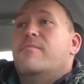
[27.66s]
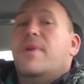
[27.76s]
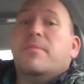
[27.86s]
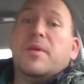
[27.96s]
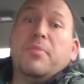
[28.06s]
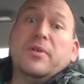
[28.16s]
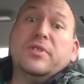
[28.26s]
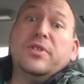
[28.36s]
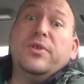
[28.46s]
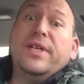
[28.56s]
Maybe the
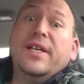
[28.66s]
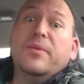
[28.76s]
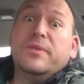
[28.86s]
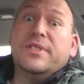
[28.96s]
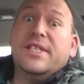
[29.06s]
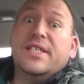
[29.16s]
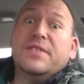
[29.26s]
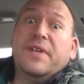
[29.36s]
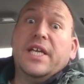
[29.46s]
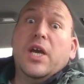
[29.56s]
person who did it will see
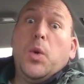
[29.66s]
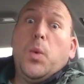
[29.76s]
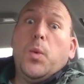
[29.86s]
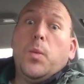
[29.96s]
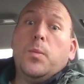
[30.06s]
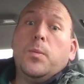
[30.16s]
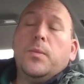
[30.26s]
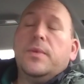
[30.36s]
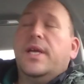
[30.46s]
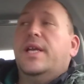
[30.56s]
this video.
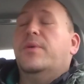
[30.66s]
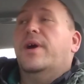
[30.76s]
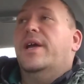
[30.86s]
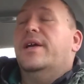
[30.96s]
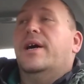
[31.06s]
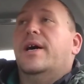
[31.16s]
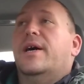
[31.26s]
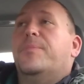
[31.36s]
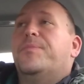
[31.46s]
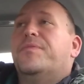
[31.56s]
Anyway,
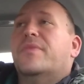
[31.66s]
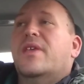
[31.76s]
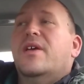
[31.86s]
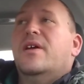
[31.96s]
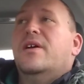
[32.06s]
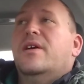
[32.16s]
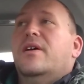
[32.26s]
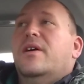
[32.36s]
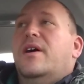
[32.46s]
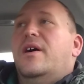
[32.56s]
I
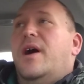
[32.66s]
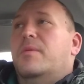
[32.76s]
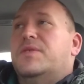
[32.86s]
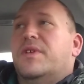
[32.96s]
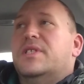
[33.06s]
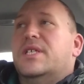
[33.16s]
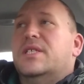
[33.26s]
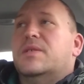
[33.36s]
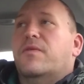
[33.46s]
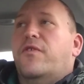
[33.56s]
was
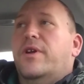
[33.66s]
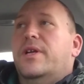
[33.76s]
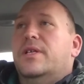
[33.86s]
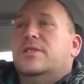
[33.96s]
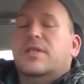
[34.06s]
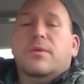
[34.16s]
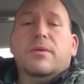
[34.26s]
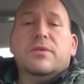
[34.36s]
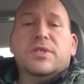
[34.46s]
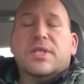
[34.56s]
visiting some friends. We
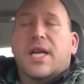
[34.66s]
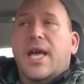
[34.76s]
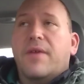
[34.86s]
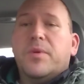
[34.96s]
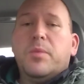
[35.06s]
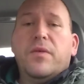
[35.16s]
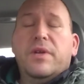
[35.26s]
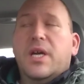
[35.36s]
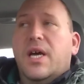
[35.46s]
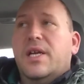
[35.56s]
were just kind of having
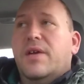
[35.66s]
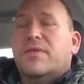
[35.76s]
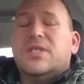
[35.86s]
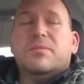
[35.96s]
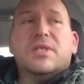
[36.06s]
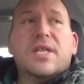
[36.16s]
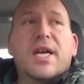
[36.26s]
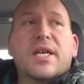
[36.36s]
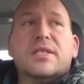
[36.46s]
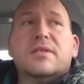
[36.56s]
movie night, having some
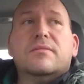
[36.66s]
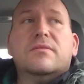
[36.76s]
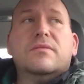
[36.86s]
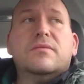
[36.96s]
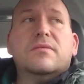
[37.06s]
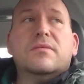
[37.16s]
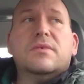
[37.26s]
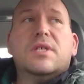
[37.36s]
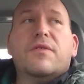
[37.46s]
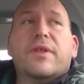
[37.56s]
snacks and
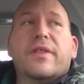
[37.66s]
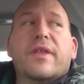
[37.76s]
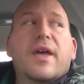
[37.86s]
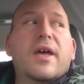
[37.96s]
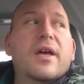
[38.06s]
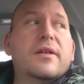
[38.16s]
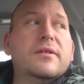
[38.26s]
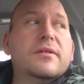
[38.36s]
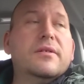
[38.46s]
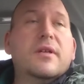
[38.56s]
stuff like that.
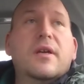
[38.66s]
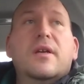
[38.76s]
And